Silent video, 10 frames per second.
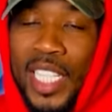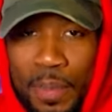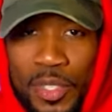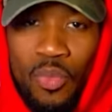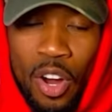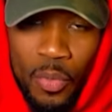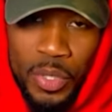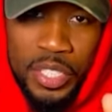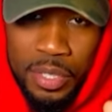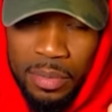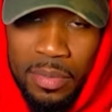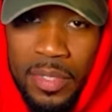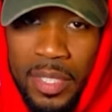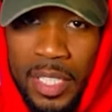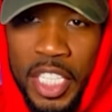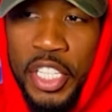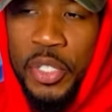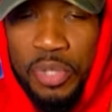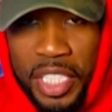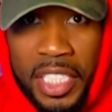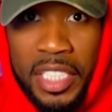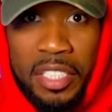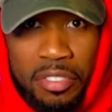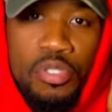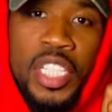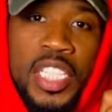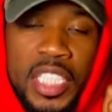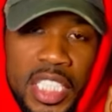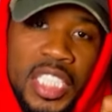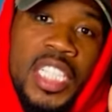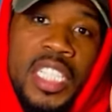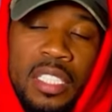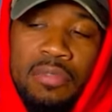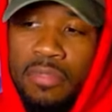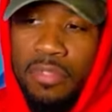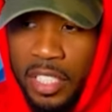something is wrong with you. And you need to seek